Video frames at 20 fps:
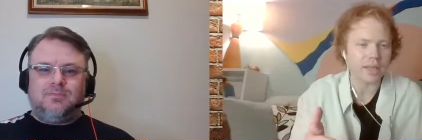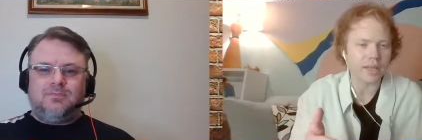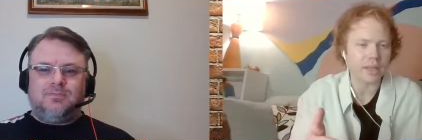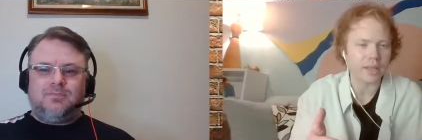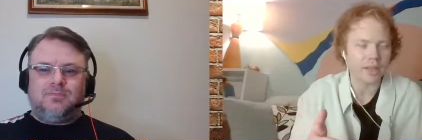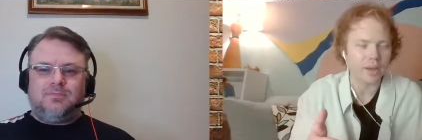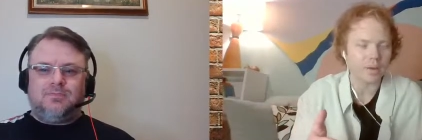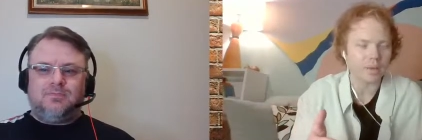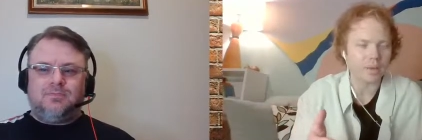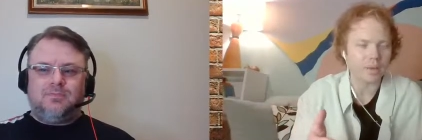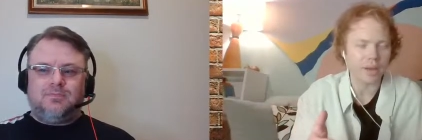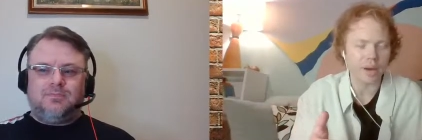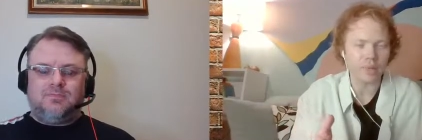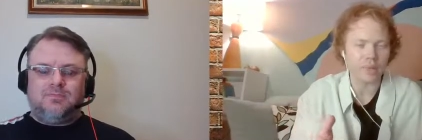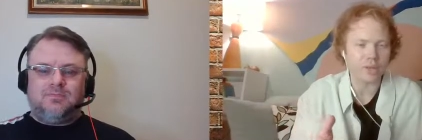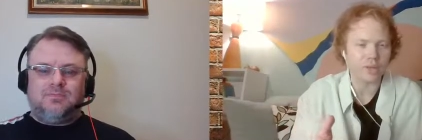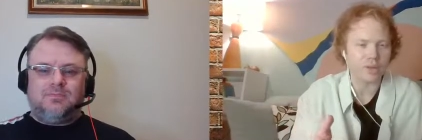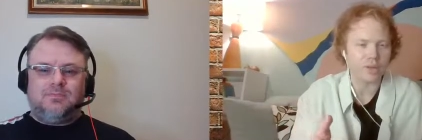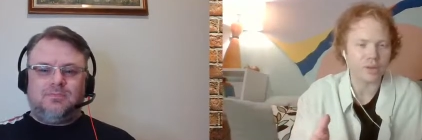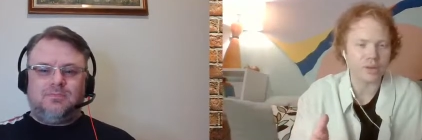Speaker 1: You know, that would
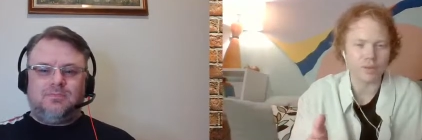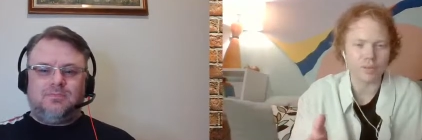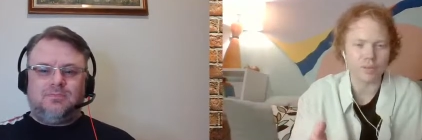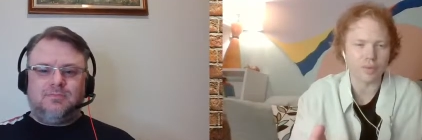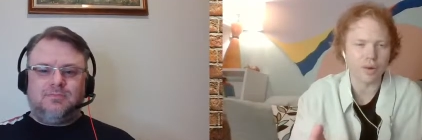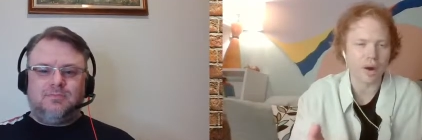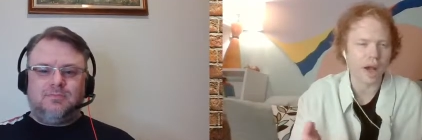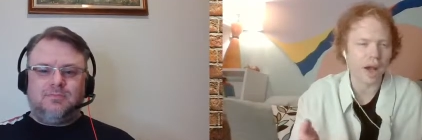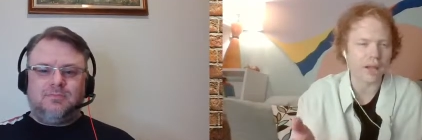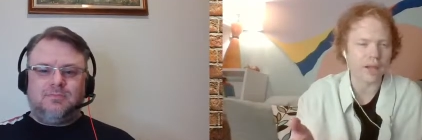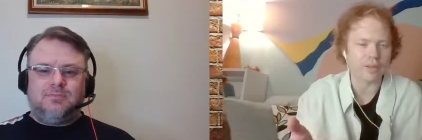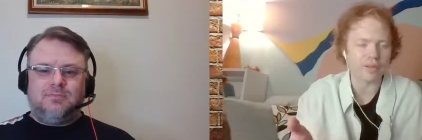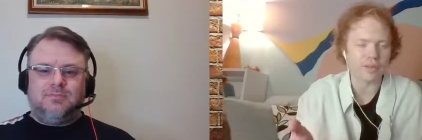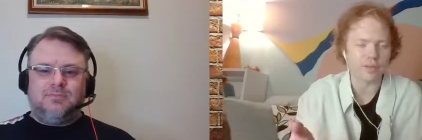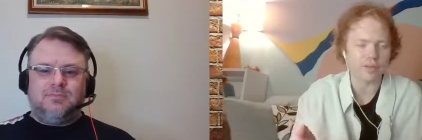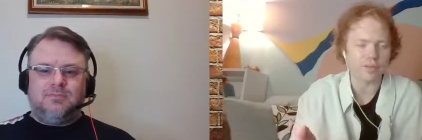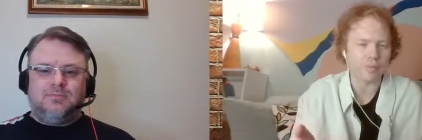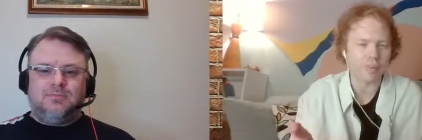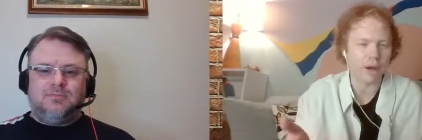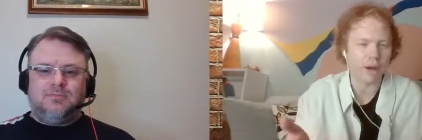be true of rock, of
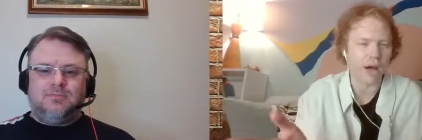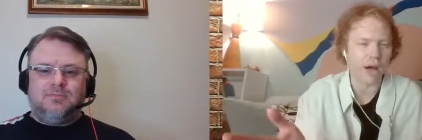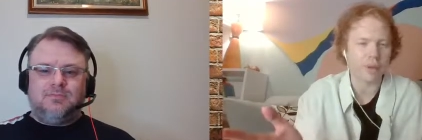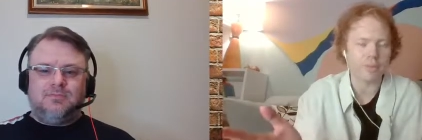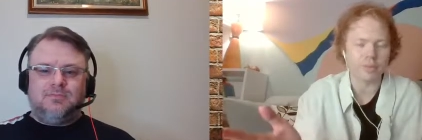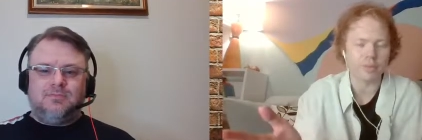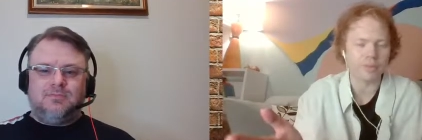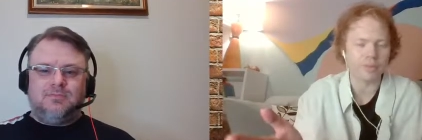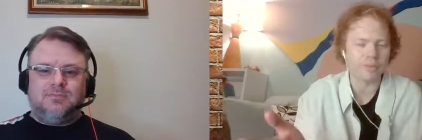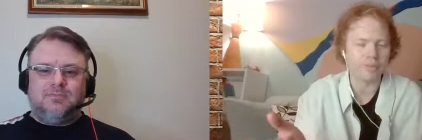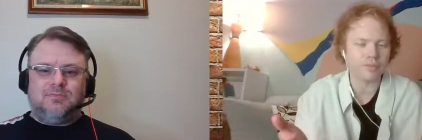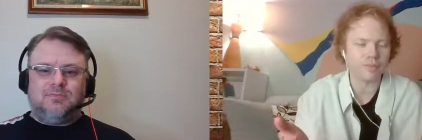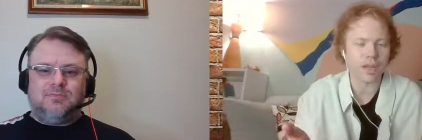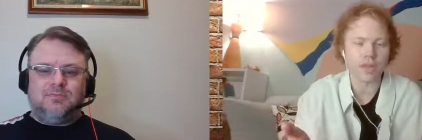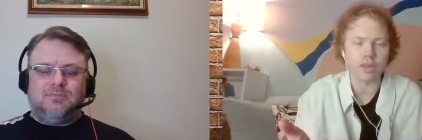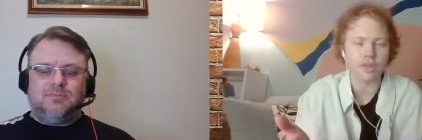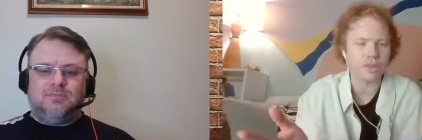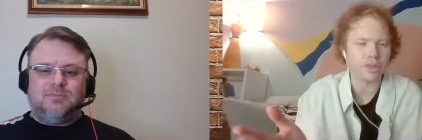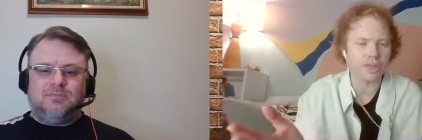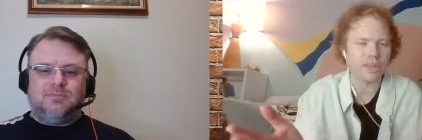pop, of
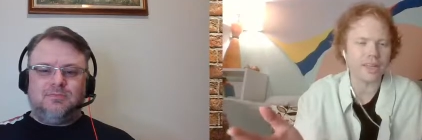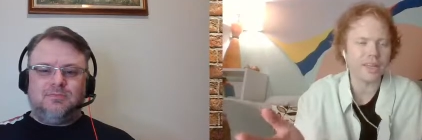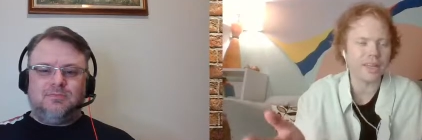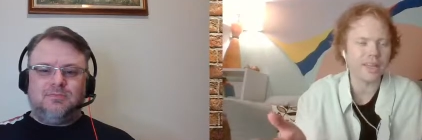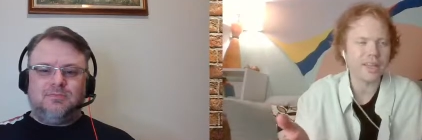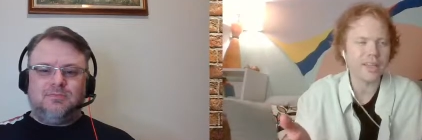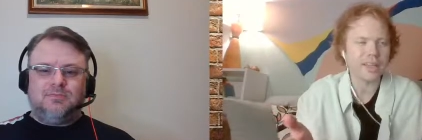country.